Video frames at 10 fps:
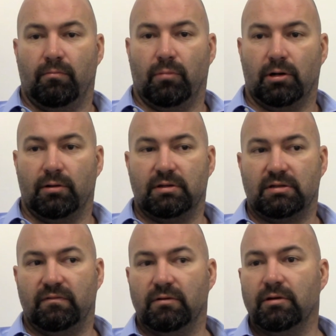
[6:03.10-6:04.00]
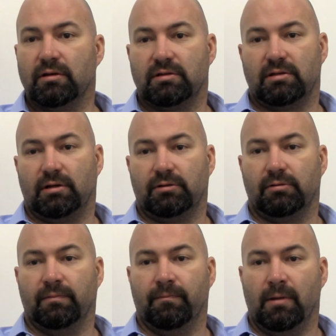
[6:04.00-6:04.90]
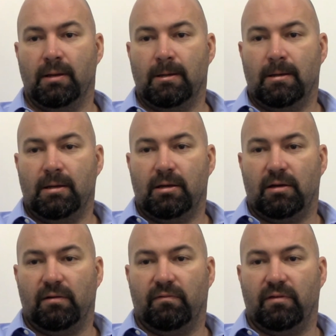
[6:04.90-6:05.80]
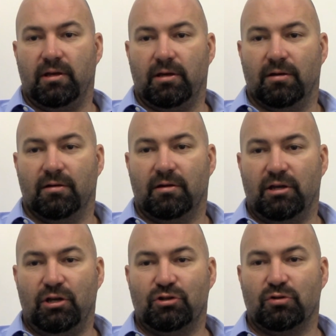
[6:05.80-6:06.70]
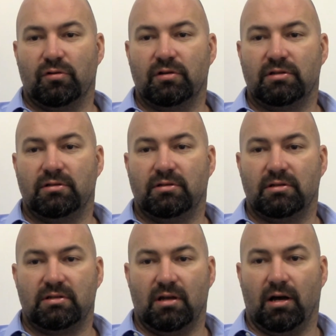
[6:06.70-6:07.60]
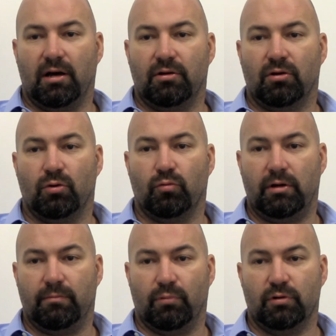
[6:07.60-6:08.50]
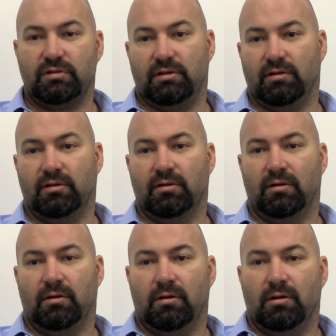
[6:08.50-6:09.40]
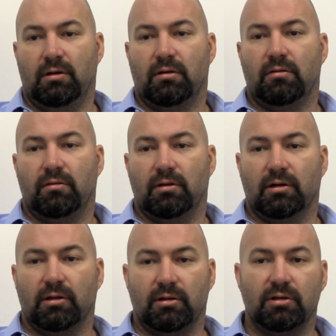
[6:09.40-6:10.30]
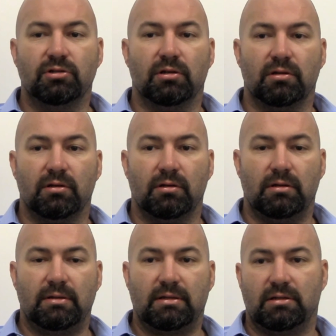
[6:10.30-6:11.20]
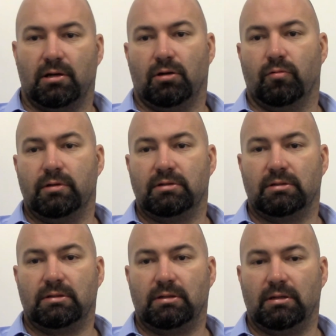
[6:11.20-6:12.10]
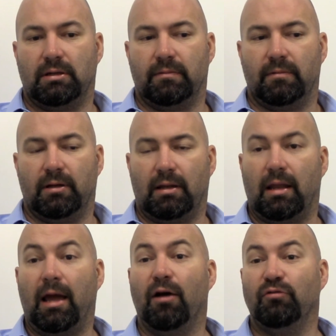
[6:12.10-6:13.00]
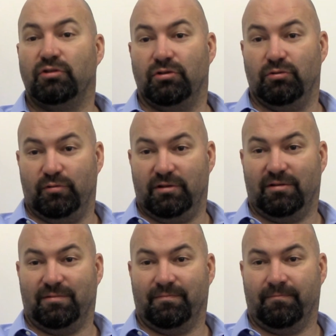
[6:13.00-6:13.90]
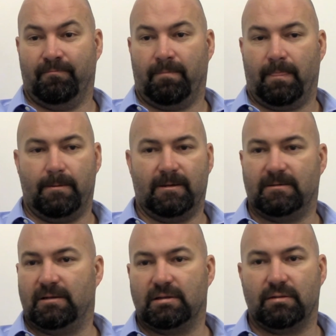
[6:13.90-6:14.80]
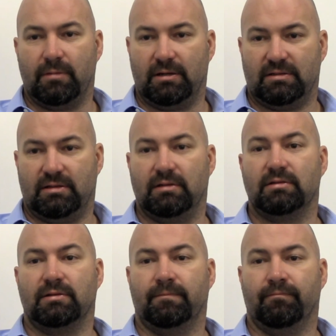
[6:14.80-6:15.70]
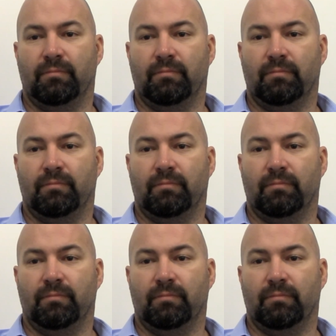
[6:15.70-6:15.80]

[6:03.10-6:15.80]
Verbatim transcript: But on the civilian sector if the insurance does not reimburse it the clinician does not always uh, allow to do it because it doesn't make sense.